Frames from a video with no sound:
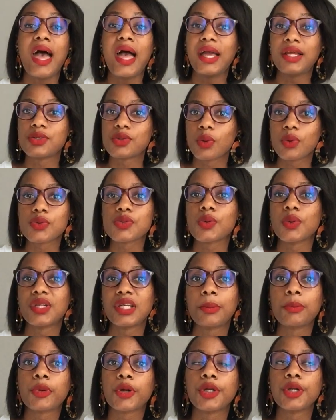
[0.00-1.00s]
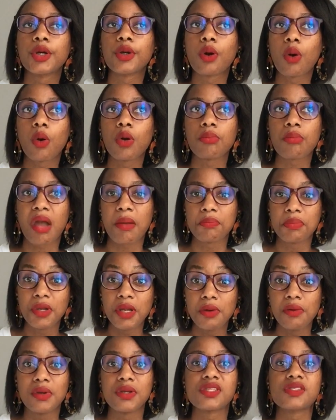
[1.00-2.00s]
And also when I'm gonna go on my
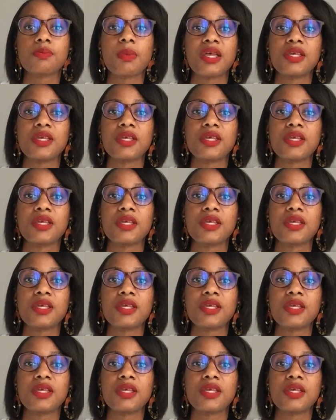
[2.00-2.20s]
periods,